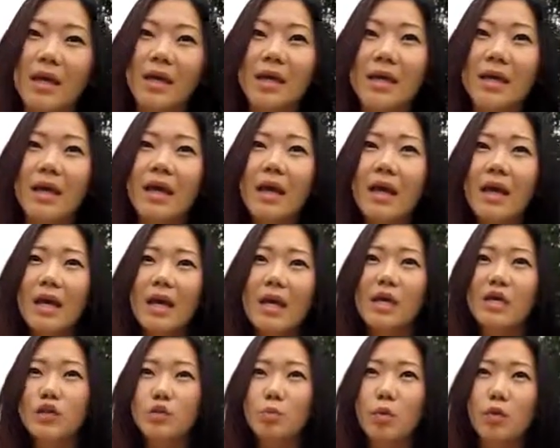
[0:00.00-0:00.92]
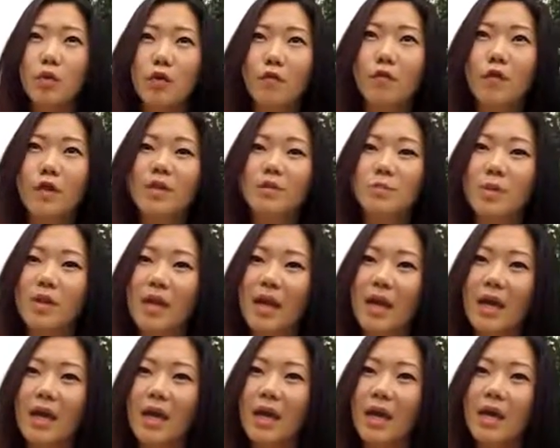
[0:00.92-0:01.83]
in his perfect
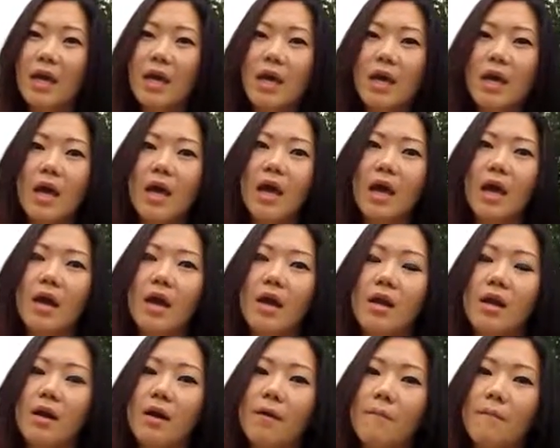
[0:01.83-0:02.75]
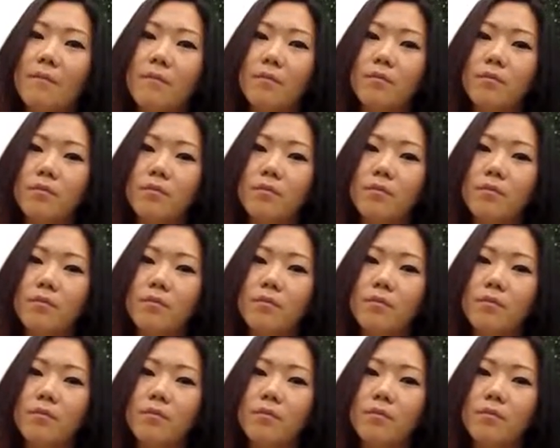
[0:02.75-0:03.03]
plan. And um,